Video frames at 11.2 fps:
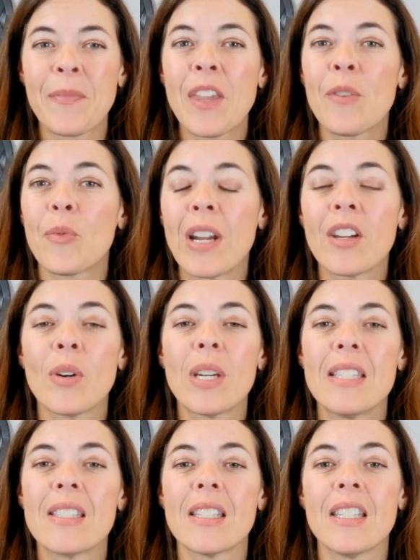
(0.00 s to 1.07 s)
Franco
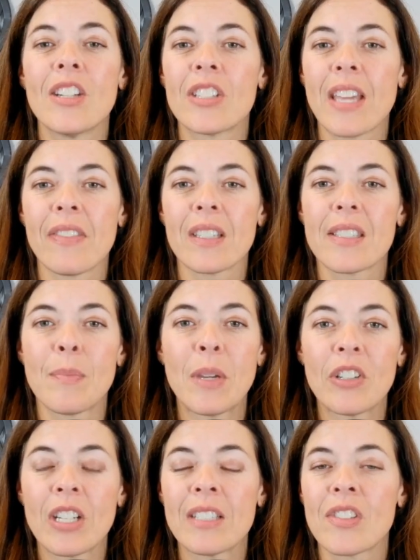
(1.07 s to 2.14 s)
is a near-death
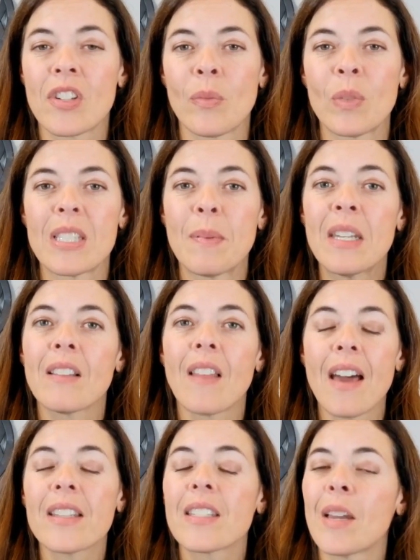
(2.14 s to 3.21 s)
experiencer, and we spend a
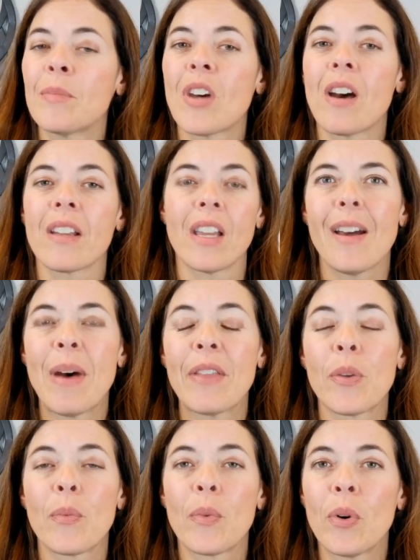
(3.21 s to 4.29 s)
lot of time talking about
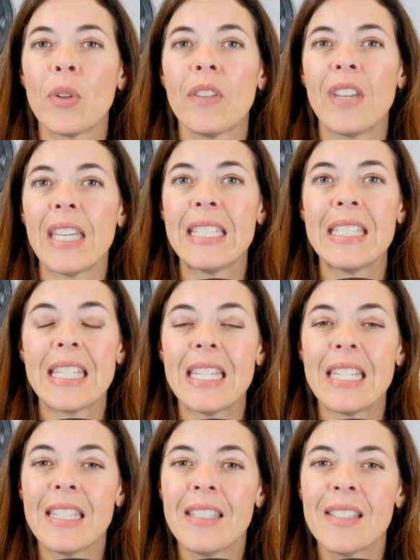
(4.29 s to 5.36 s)
the role of
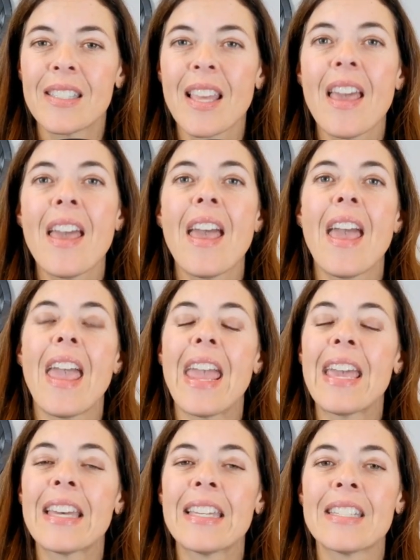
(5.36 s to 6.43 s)
NDEs
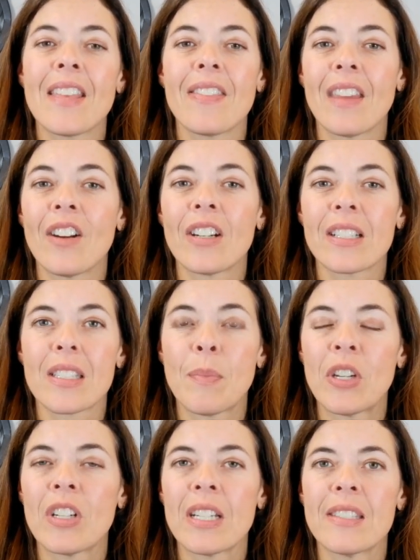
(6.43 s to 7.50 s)
and their
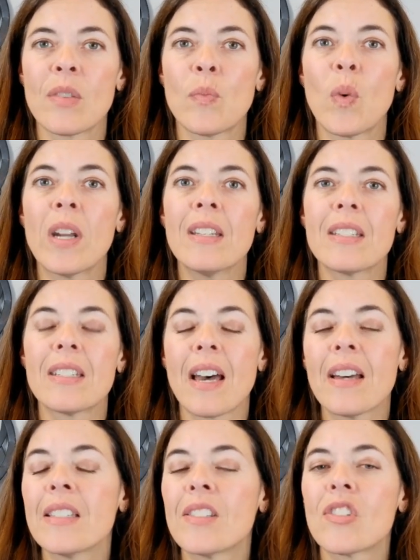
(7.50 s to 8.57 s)
experience and what it
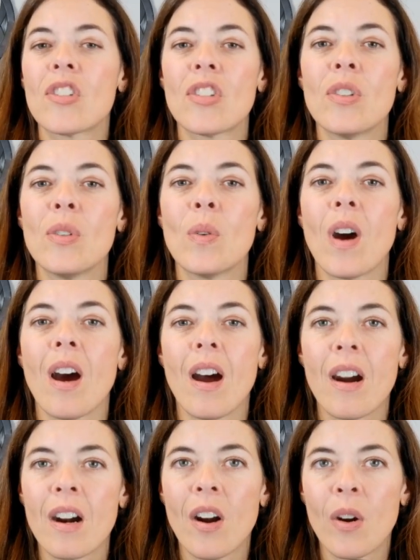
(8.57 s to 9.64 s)
does to
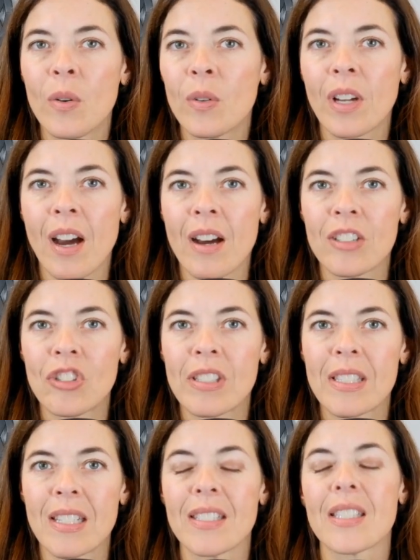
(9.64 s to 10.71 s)
our own
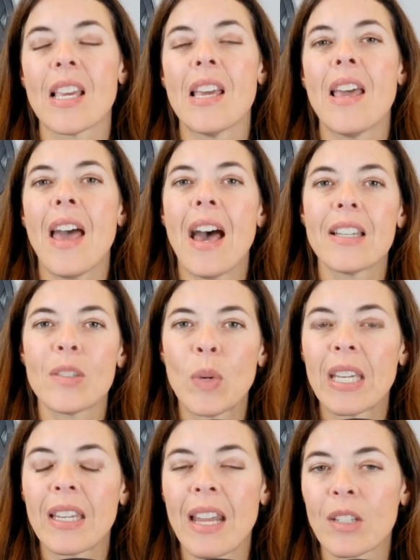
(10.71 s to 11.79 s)
consciousness as we
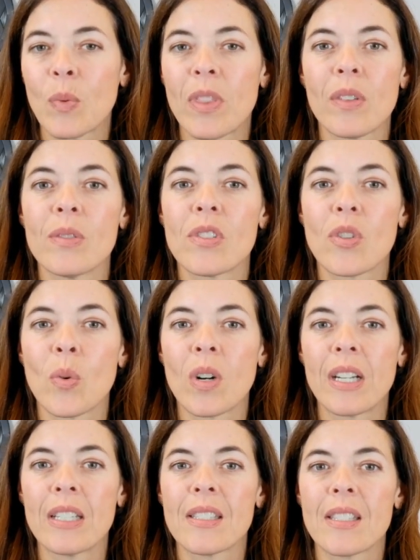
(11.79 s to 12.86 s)
connect with those
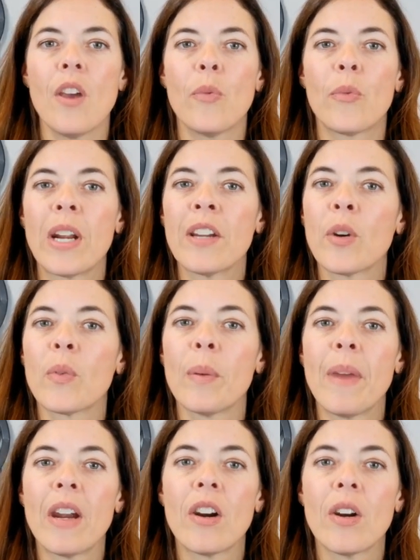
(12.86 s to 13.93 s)
stories. Franco
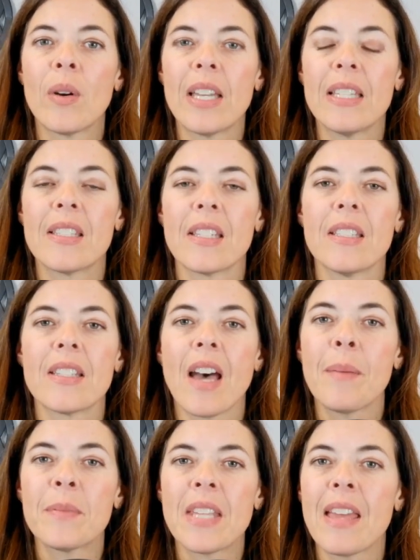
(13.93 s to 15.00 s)
Romero is a
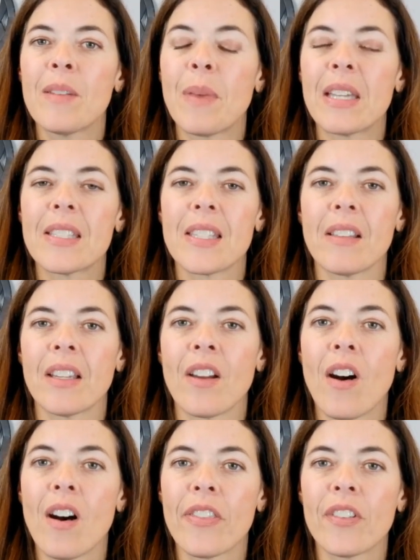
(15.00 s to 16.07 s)
top 10 best-selling
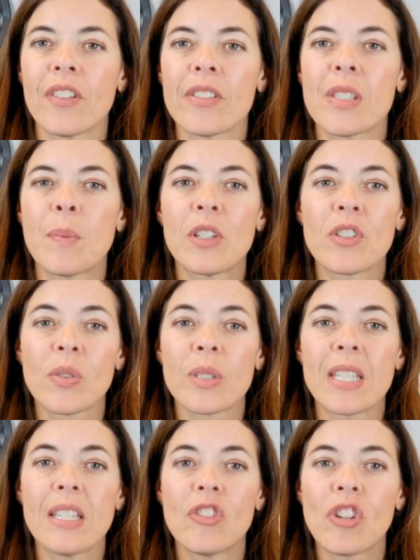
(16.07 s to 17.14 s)
author, spiritual
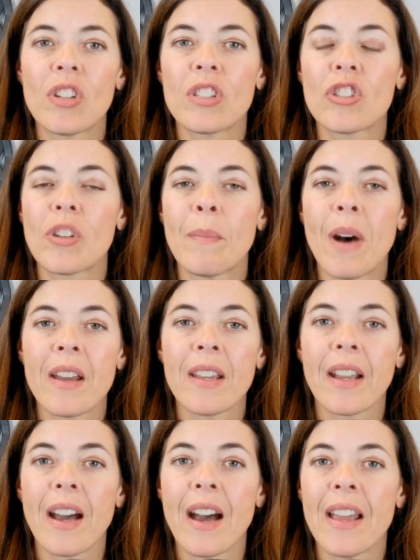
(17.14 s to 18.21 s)
teacher, shamanic
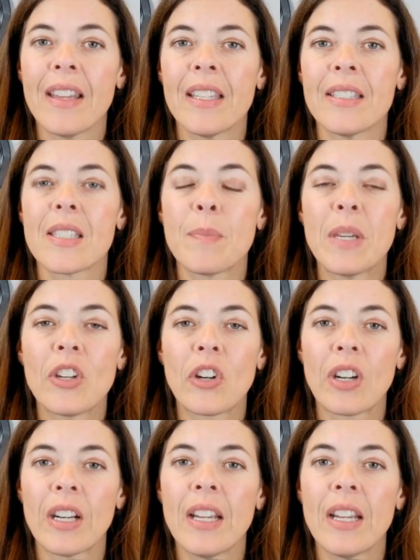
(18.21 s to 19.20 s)
guide, and speaker.